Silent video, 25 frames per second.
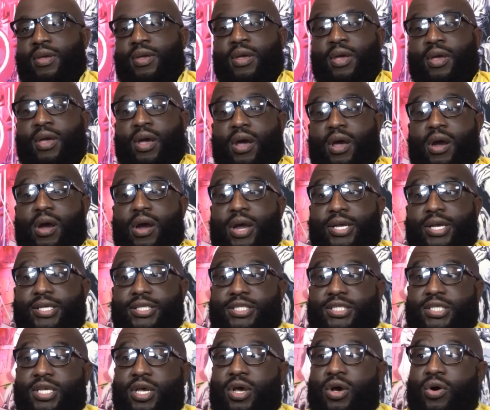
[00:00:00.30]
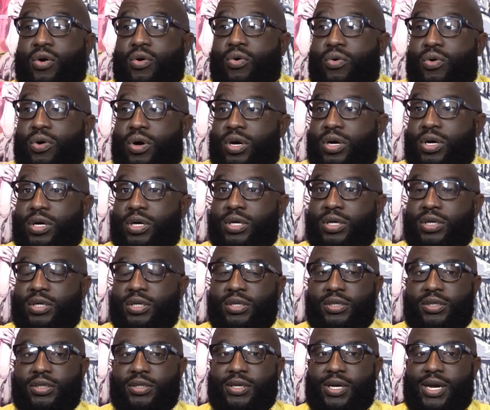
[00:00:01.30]
All right, so
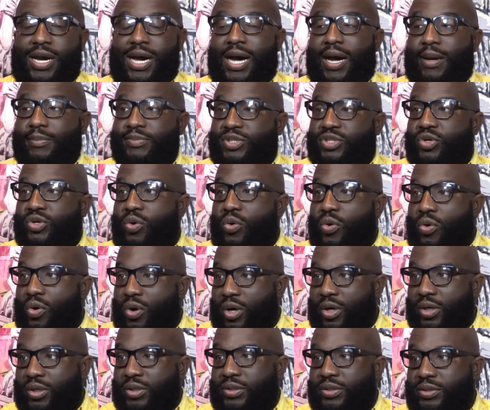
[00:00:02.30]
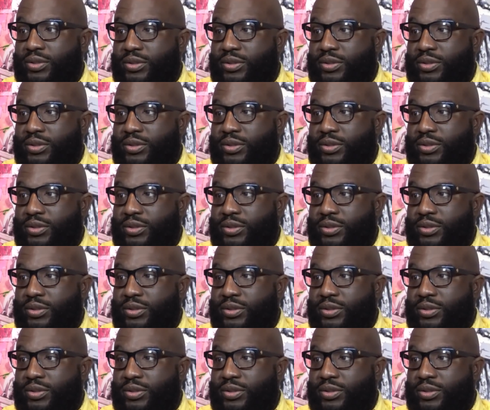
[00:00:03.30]
I'm torn.